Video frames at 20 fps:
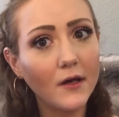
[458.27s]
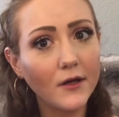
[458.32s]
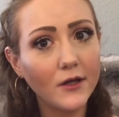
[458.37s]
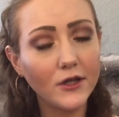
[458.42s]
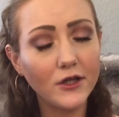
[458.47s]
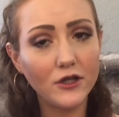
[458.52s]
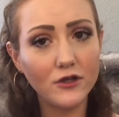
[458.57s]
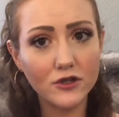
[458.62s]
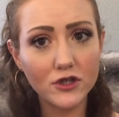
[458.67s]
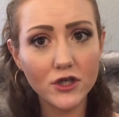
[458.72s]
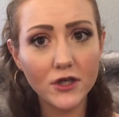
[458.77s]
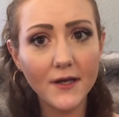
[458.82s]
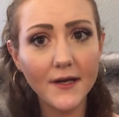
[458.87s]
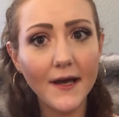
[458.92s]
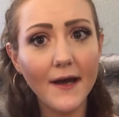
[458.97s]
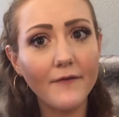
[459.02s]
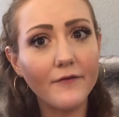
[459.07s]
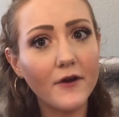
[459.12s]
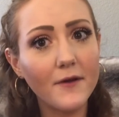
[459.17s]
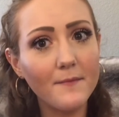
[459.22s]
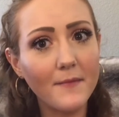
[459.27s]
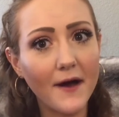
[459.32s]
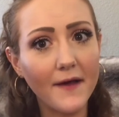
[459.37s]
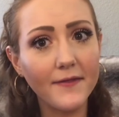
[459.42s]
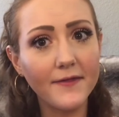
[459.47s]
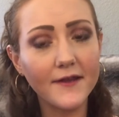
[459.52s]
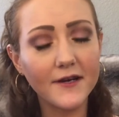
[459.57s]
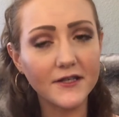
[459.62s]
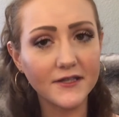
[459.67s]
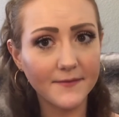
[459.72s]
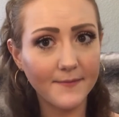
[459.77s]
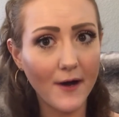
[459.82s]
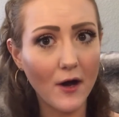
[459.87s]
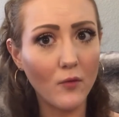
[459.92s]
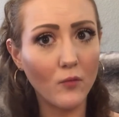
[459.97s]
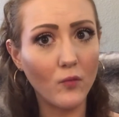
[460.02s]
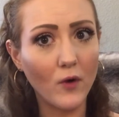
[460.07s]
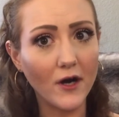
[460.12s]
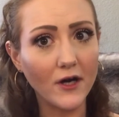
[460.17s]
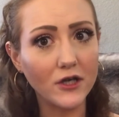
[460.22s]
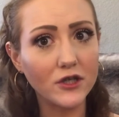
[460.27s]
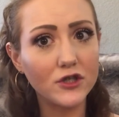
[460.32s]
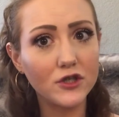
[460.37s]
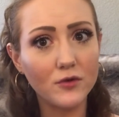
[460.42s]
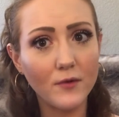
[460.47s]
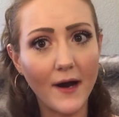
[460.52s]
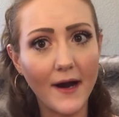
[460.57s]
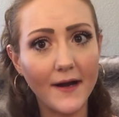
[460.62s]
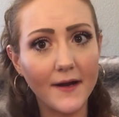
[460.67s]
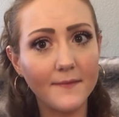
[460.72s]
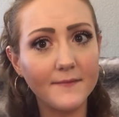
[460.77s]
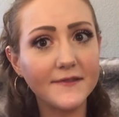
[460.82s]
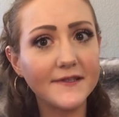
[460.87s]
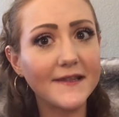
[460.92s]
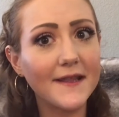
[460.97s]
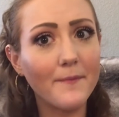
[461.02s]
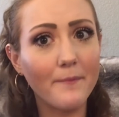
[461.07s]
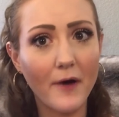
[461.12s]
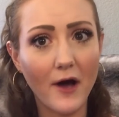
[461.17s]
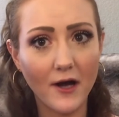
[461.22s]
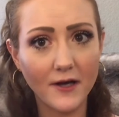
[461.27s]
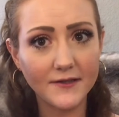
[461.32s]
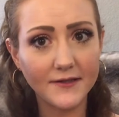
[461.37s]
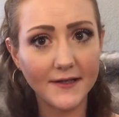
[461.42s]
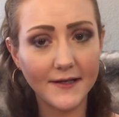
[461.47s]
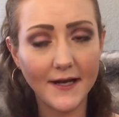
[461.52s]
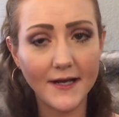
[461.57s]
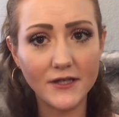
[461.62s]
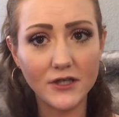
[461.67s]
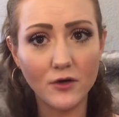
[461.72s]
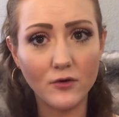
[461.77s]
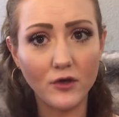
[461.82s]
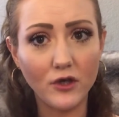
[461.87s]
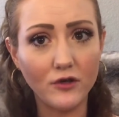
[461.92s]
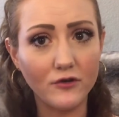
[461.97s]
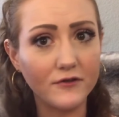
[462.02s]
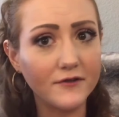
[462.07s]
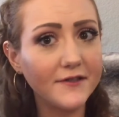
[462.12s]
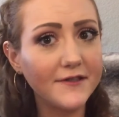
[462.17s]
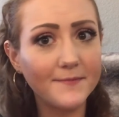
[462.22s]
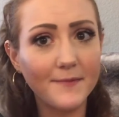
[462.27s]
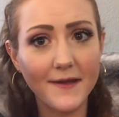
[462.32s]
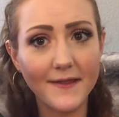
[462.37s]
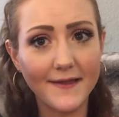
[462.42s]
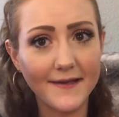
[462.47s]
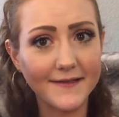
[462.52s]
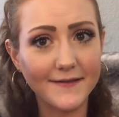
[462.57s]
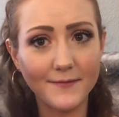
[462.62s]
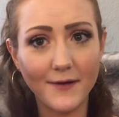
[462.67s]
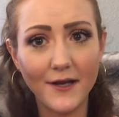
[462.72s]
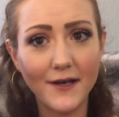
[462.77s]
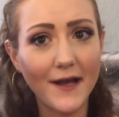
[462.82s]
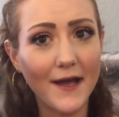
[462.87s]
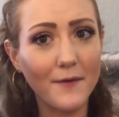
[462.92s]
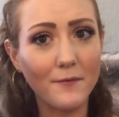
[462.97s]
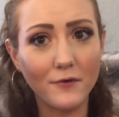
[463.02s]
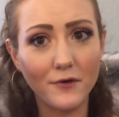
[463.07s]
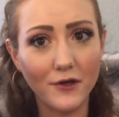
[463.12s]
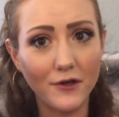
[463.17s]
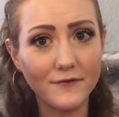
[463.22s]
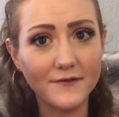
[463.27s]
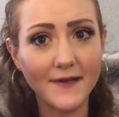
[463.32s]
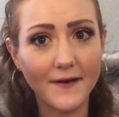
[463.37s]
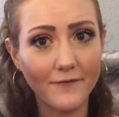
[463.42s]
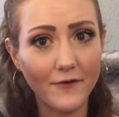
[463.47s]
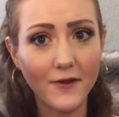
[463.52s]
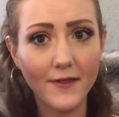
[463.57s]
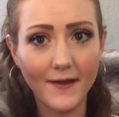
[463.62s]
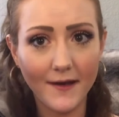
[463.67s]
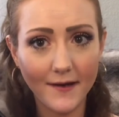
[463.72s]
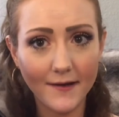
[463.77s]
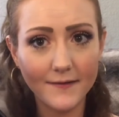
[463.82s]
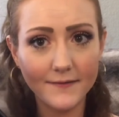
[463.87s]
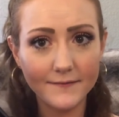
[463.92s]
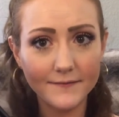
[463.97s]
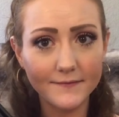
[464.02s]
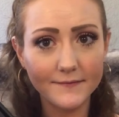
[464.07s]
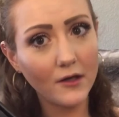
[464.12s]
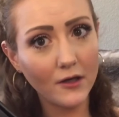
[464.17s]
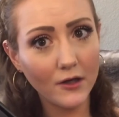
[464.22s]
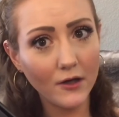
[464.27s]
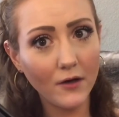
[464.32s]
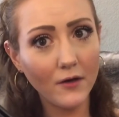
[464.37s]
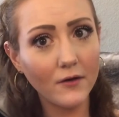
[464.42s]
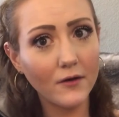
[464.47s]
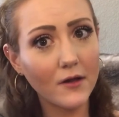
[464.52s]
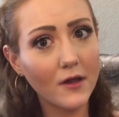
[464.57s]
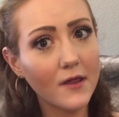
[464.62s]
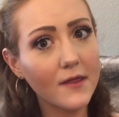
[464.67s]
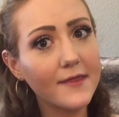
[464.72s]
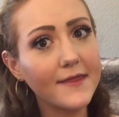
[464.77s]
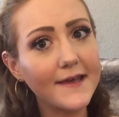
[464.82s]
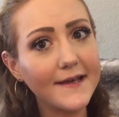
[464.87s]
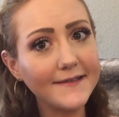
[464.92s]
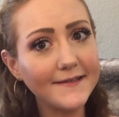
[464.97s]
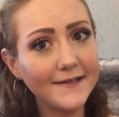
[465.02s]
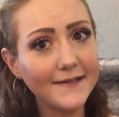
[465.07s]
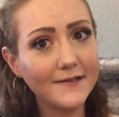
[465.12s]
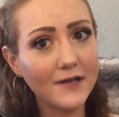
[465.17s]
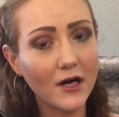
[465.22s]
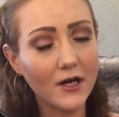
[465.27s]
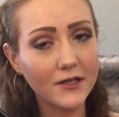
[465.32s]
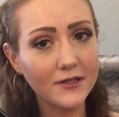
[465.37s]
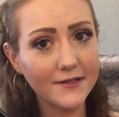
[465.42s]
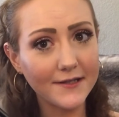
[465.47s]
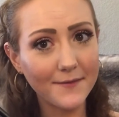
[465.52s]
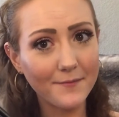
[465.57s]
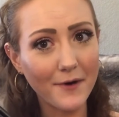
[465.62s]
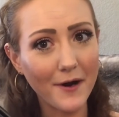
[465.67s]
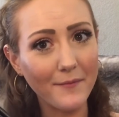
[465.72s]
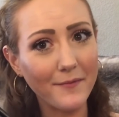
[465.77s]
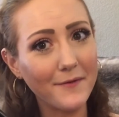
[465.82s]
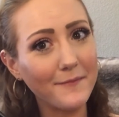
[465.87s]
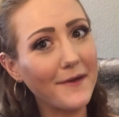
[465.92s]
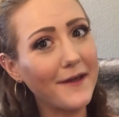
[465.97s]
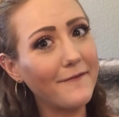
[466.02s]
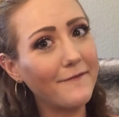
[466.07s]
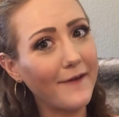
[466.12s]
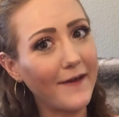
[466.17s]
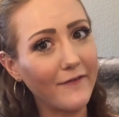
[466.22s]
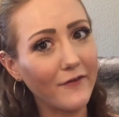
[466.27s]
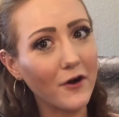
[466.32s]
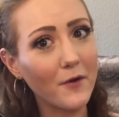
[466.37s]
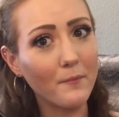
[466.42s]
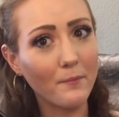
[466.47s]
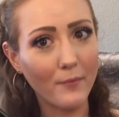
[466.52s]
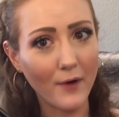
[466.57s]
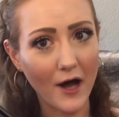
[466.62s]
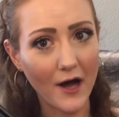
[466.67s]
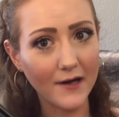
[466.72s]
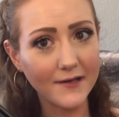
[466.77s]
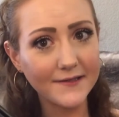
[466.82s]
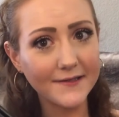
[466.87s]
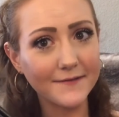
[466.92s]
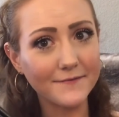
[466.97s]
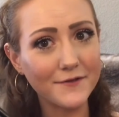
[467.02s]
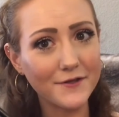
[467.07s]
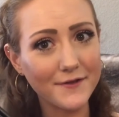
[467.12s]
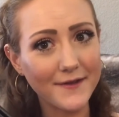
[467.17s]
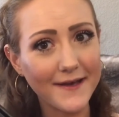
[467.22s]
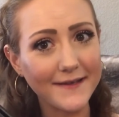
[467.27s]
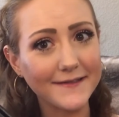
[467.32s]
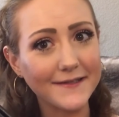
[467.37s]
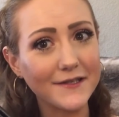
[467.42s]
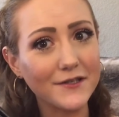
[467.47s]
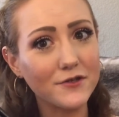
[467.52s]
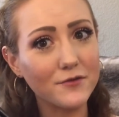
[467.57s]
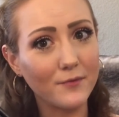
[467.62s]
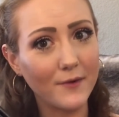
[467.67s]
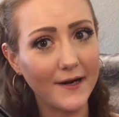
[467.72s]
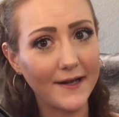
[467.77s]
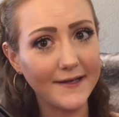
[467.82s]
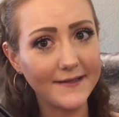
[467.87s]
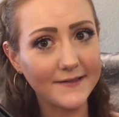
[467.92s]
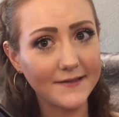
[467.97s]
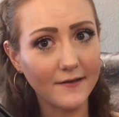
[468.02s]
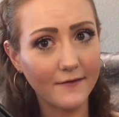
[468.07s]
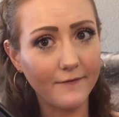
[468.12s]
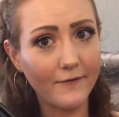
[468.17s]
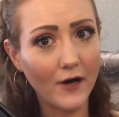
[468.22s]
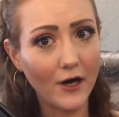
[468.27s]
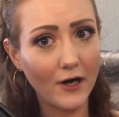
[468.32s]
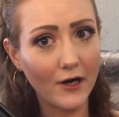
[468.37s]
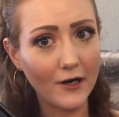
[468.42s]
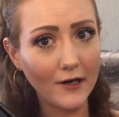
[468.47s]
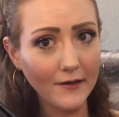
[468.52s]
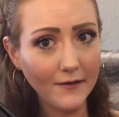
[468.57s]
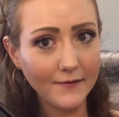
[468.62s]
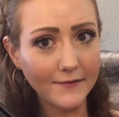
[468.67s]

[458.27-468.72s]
Usually every month there's about 1 or 2 items in the box that I don't use, but this one I will use everything. This is honestly probably my favorite box of 2020 so far.